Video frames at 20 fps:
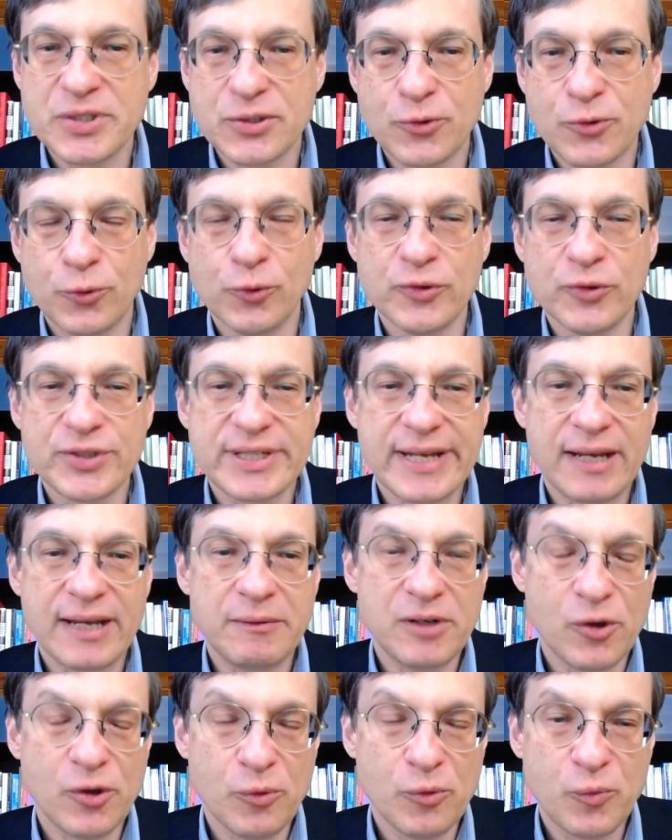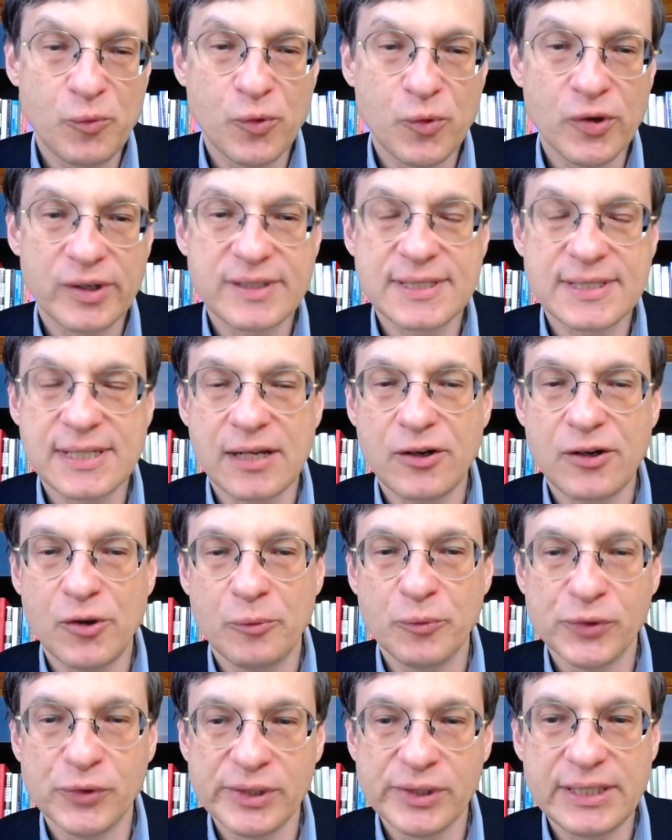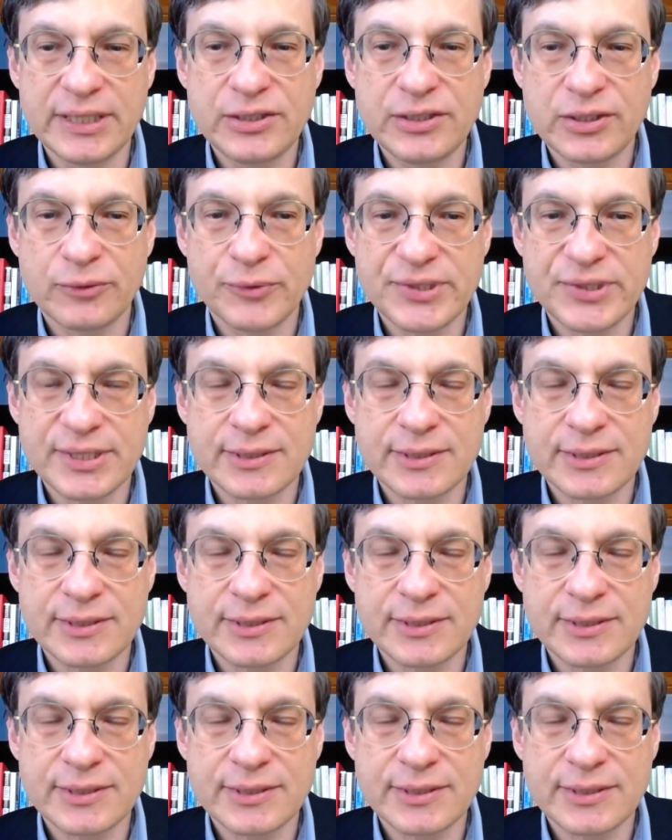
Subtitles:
school, stay-at-home work, stay-at-home religion